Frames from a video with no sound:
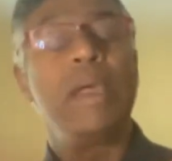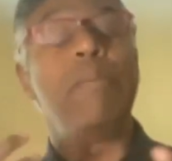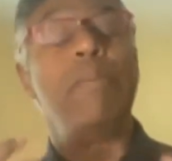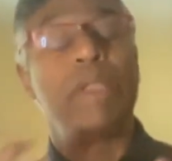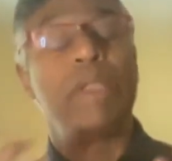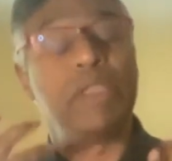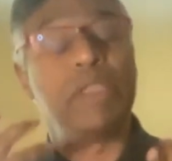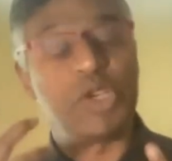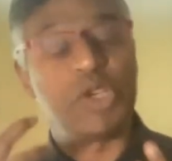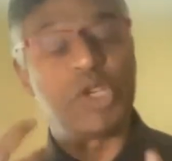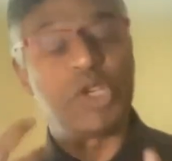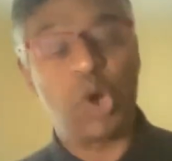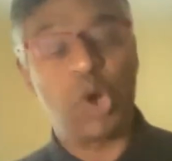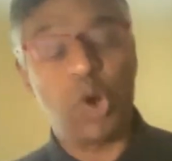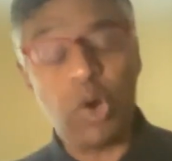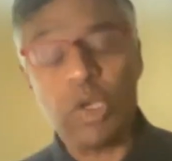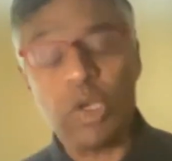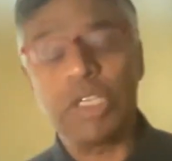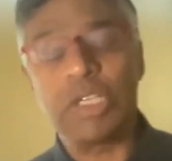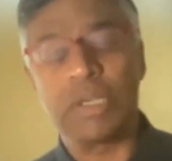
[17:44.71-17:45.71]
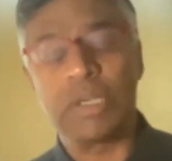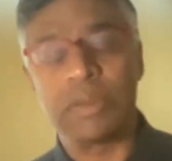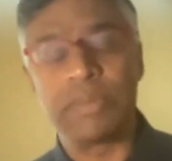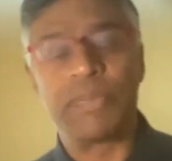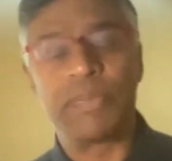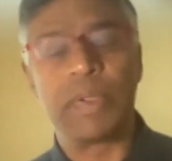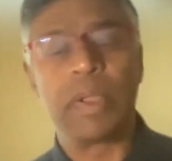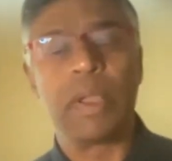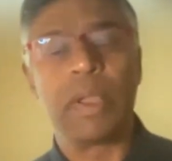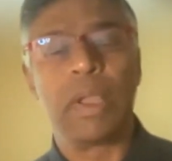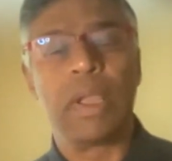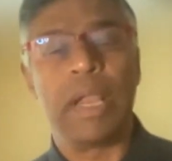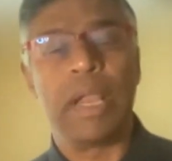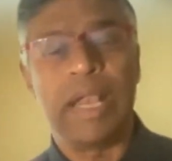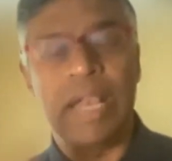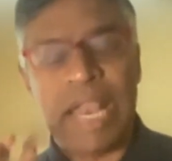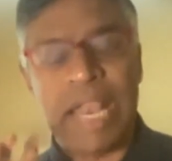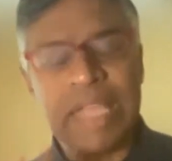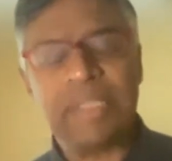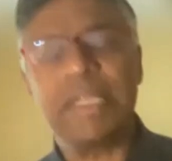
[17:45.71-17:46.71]
But the short
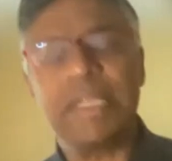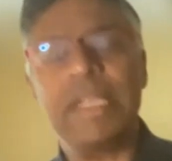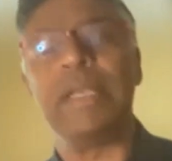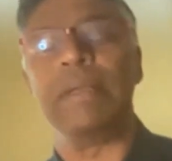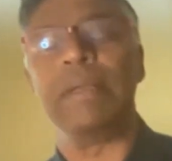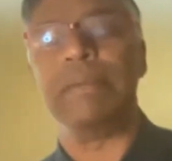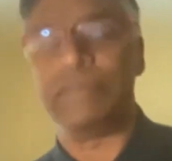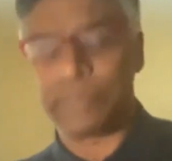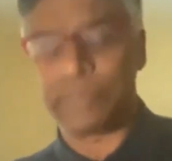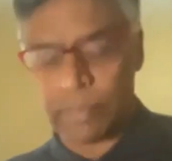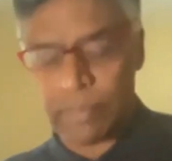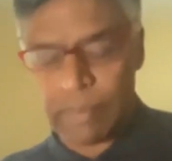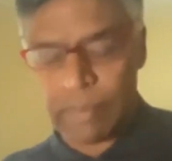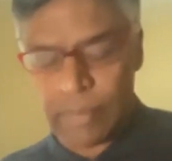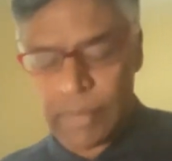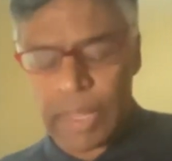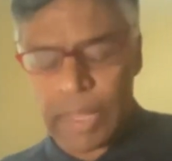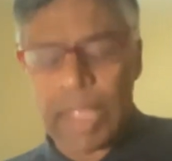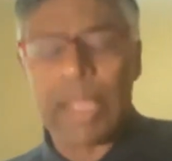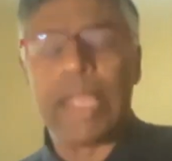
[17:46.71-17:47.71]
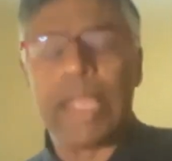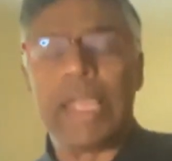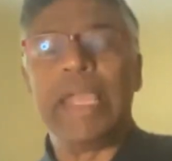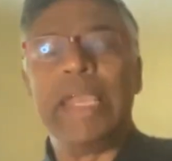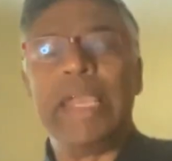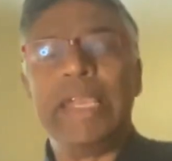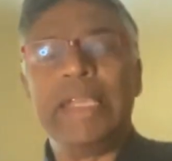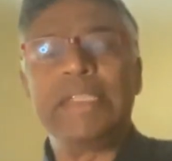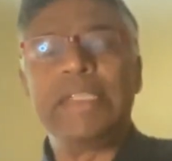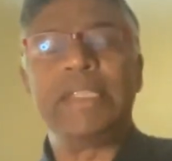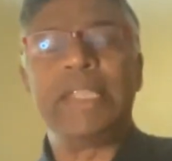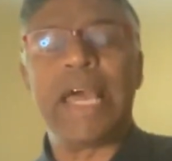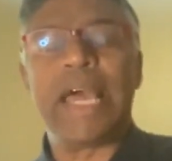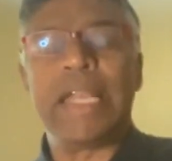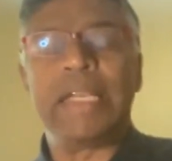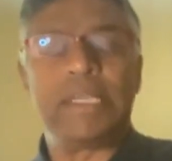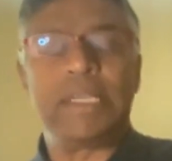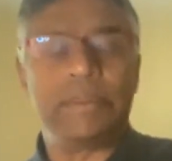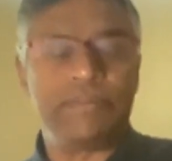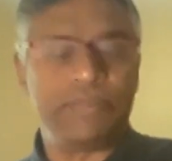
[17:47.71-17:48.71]
lesson is
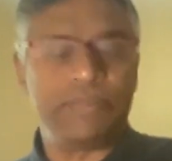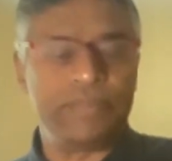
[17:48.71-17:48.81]
that